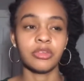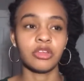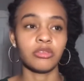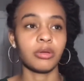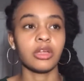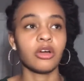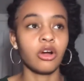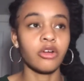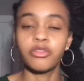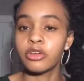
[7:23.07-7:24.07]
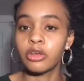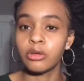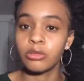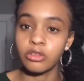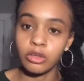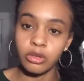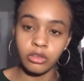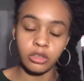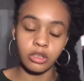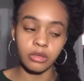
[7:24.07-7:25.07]
it's probably hard for you to go
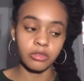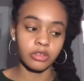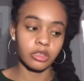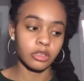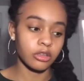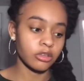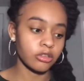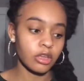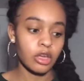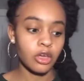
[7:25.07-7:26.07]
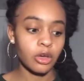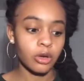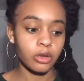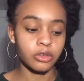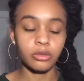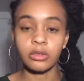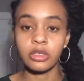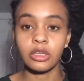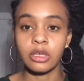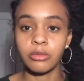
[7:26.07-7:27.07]
to the club scenes or do
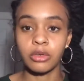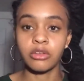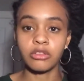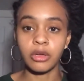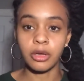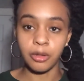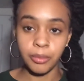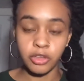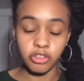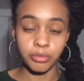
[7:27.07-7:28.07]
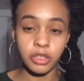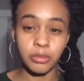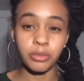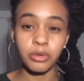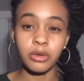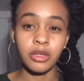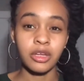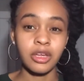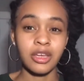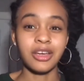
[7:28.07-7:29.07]
anything where there's like a bunch of people,
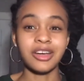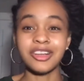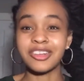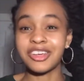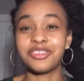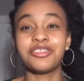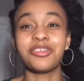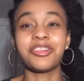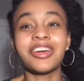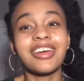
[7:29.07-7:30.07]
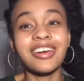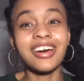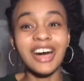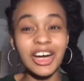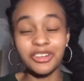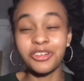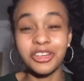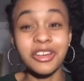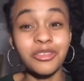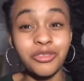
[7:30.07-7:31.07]
unless you're like under the
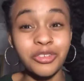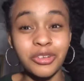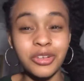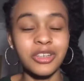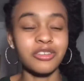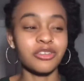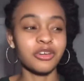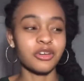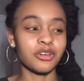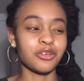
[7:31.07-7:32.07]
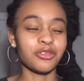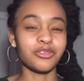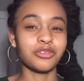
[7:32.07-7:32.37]
influence of,